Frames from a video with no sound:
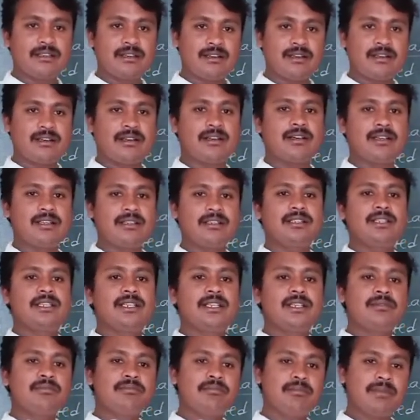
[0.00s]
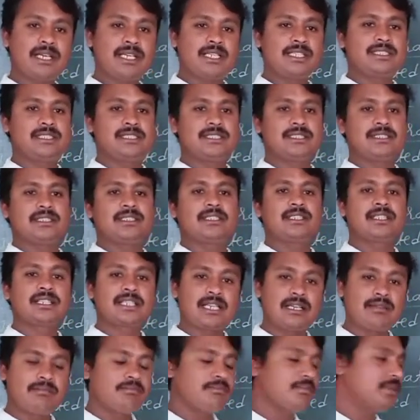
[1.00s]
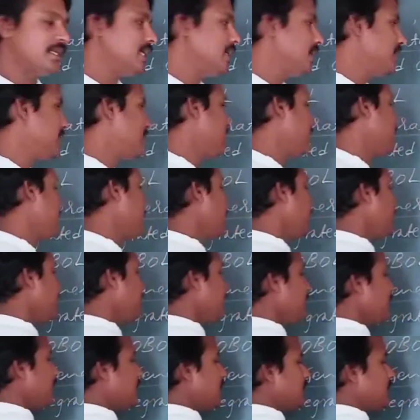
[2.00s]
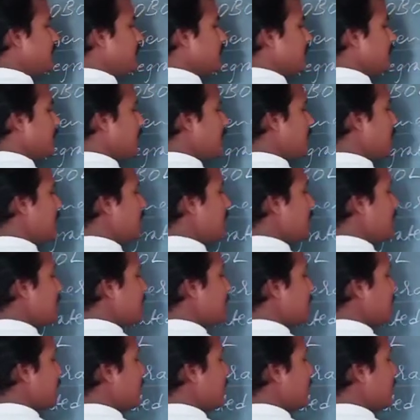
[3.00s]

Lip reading: or merged, combined into a